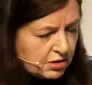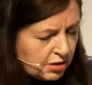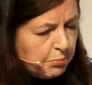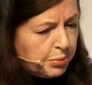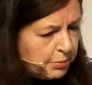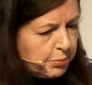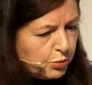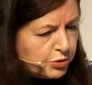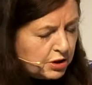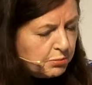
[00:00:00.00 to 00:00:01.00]
some
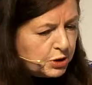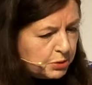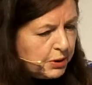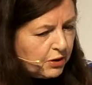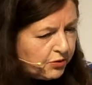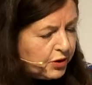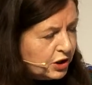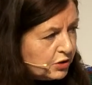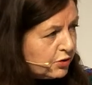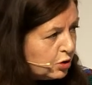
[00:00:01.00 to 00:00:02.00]
people seem to be
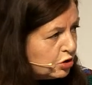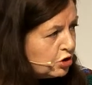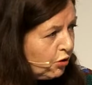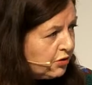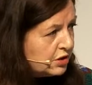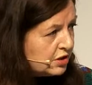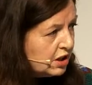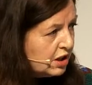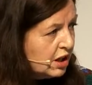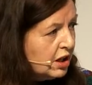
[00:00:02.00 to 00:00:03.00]
afraid of
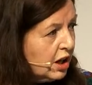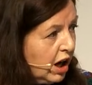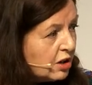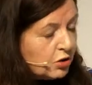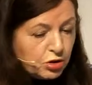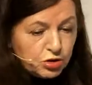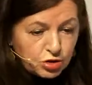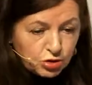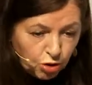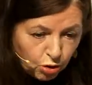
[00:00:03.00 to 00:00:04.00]
controversy and
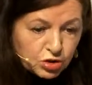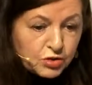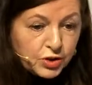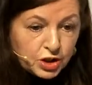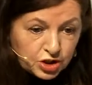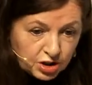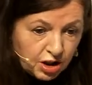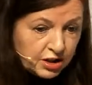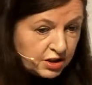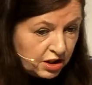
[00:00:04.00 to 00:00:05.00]
con controversial
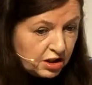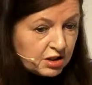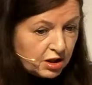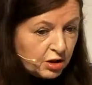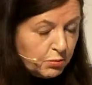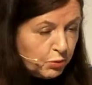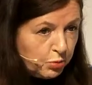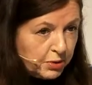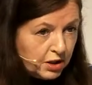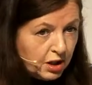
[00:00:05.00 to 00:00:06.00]
ideas at the
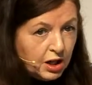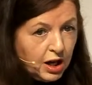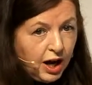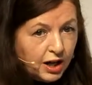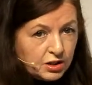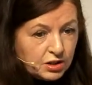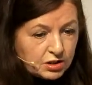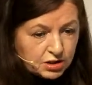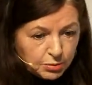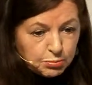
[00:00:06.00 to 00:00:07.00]
moment. And it
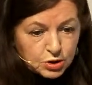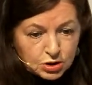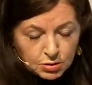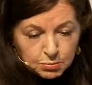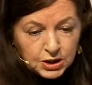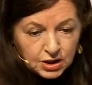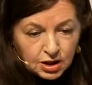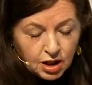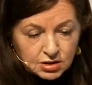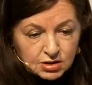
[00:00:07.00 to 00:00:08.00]
seems to
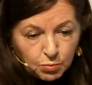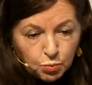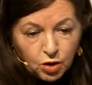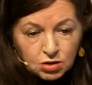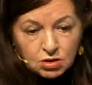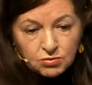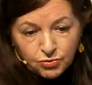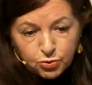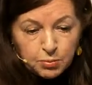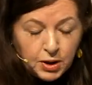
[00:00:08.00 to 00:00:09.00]
me, as someone
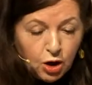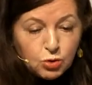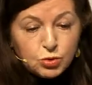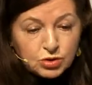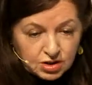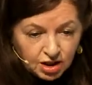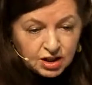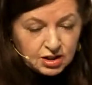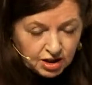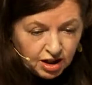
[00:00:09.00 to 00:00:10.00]
from
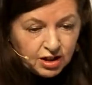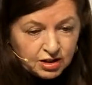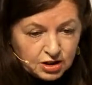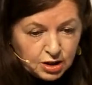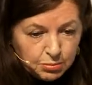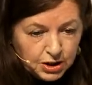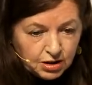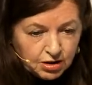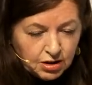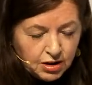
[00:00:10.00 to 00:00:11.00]
outside
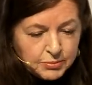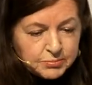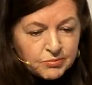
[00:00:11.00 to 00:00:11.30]
academia,